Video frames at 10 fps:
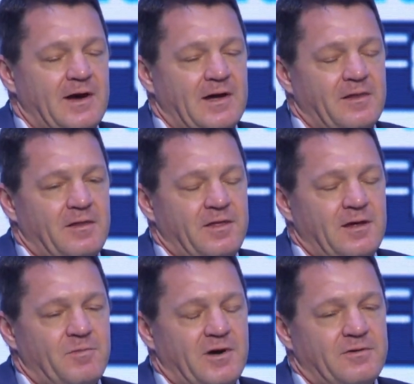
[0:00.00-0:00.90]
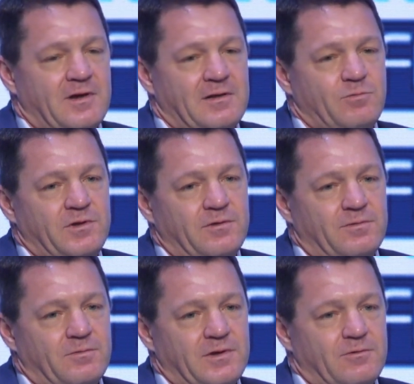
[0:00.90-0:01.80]
And think about that. When
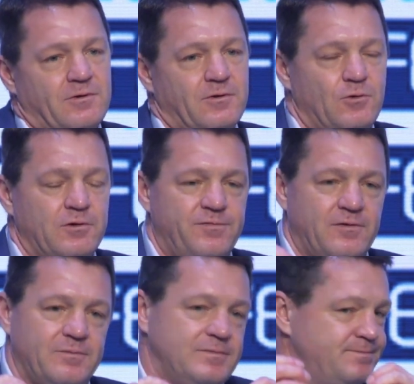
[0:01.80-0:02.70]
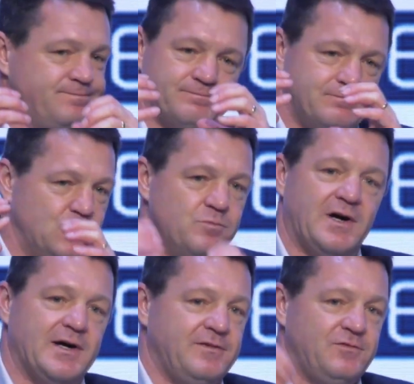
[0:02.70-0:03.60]
you're going from
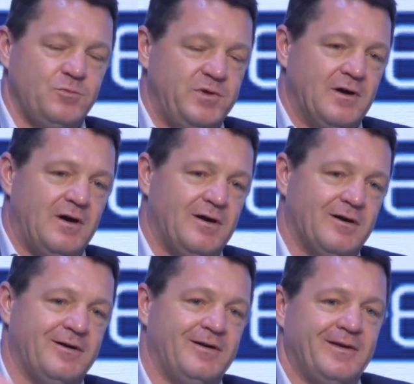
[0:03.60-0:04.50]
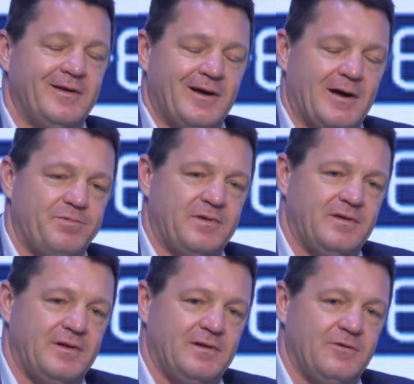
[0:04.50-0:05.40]
Mumbai to Bihar, up
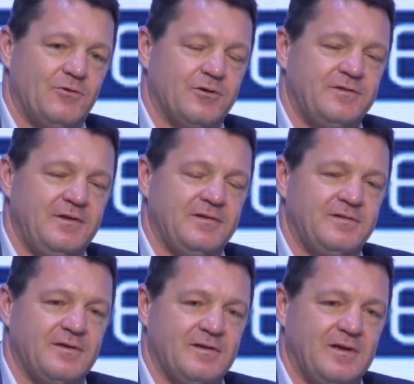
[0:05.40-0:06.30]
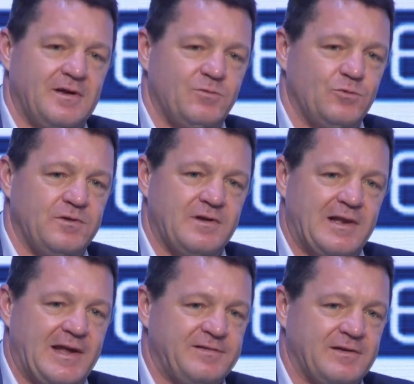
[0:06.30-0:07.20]
in the northeast, it would
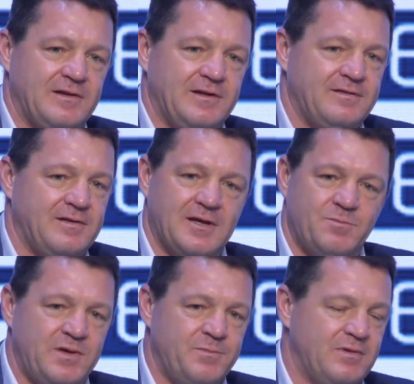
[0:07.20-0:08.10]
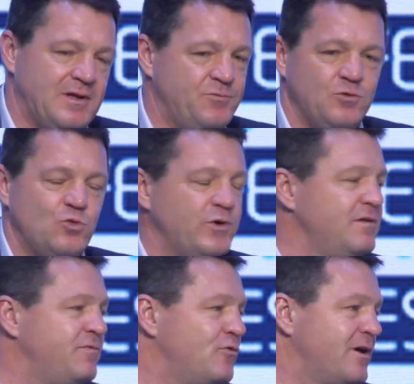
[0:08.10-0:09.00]
classically take people up to
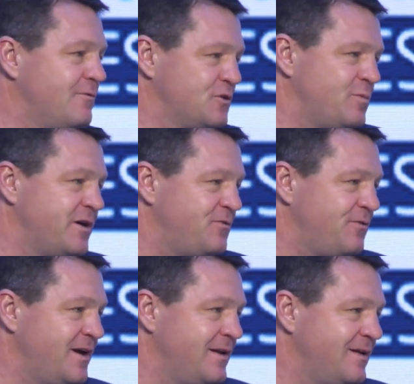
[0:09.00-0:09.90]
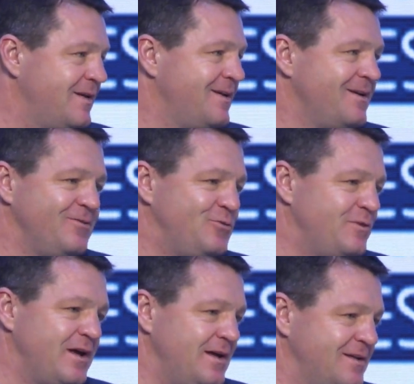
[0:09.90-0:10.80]
24 hours by train.
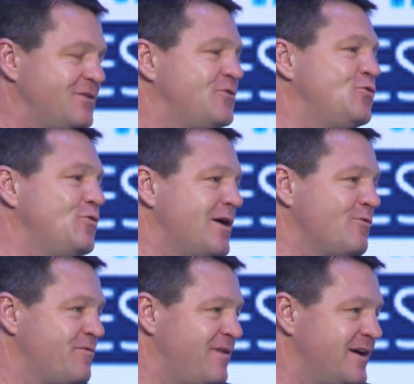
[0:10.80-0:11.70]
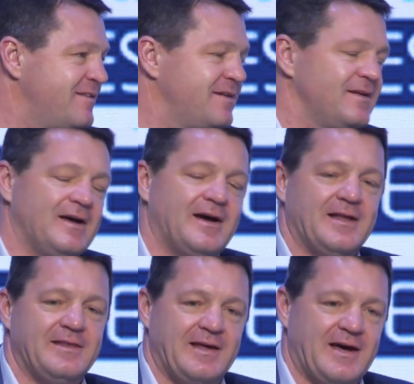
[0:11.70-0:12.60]
Today, it's a 2-hour flight,
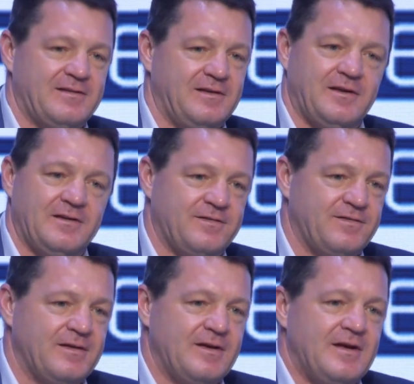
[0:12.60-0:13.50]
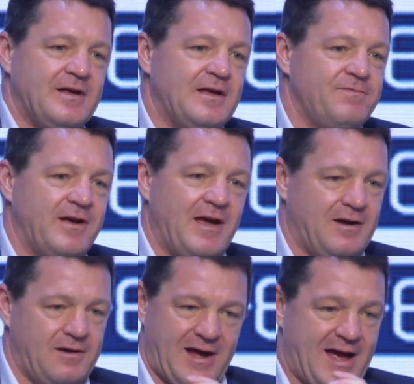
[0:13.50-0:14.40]
and that is giving
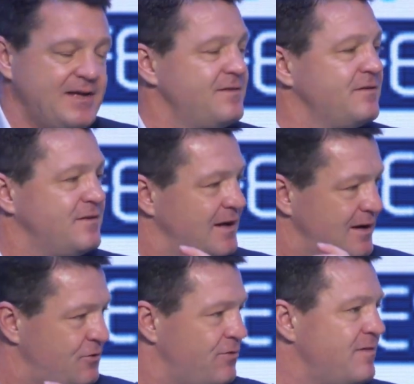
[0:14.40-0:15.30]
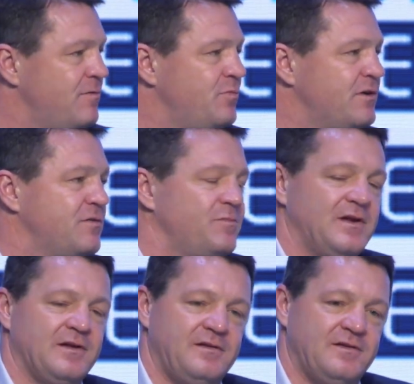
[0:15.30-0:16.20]
air access and air travel
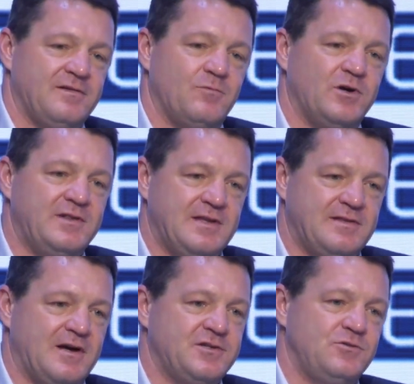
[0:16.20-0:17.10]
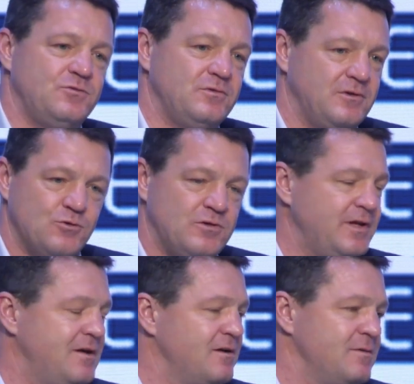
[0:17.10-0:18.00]
possibilities. And what that does to local
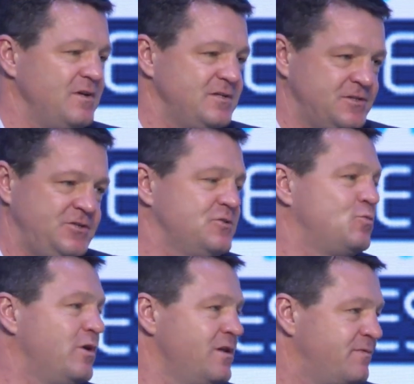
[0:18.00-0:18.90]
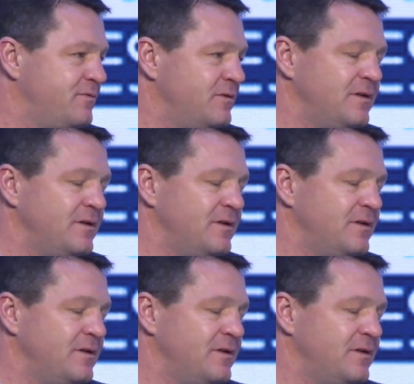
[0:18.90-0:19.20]
economies is just wonderful.